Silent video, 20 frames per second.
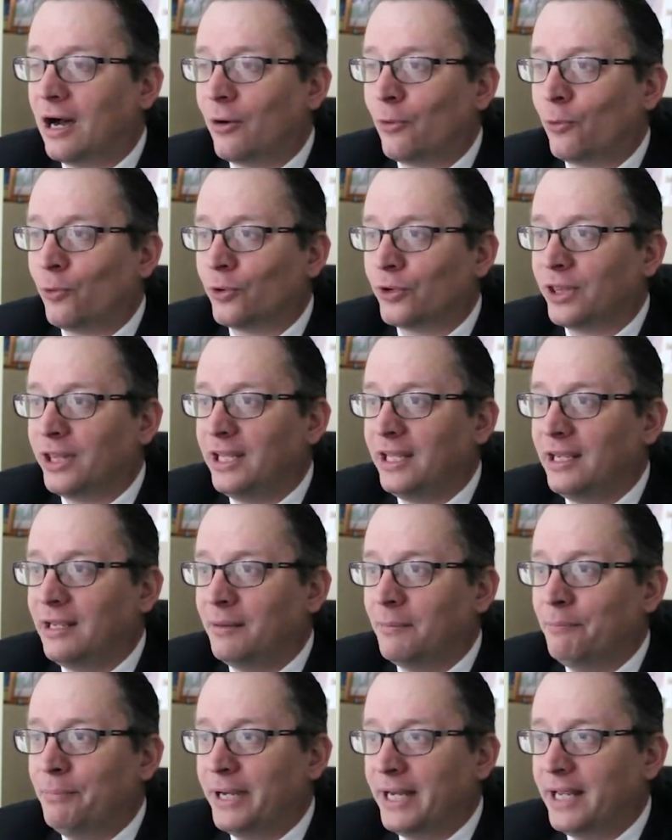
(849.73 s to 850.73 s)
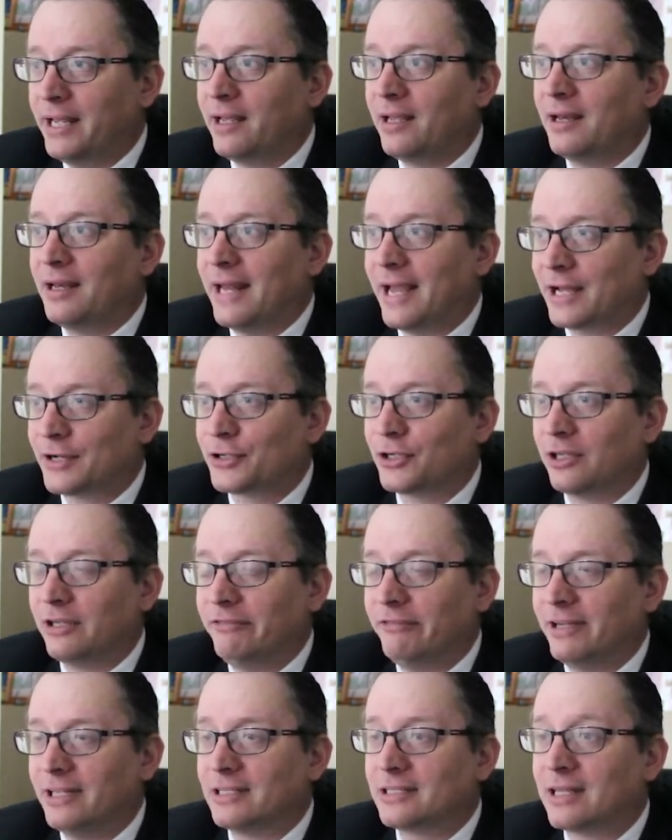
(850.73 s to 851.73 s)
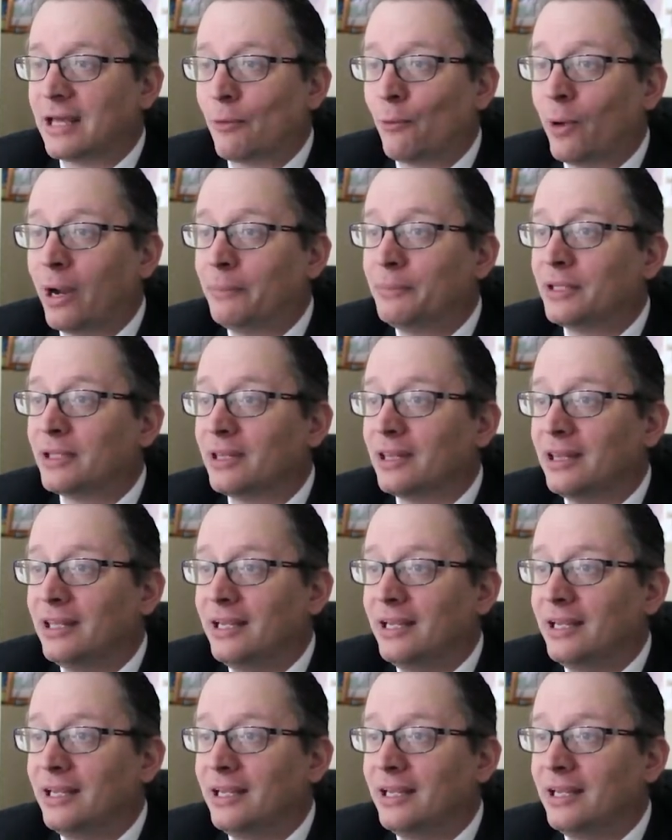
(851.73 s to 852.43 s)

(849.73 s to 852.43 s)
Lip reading: were the big national events that wiped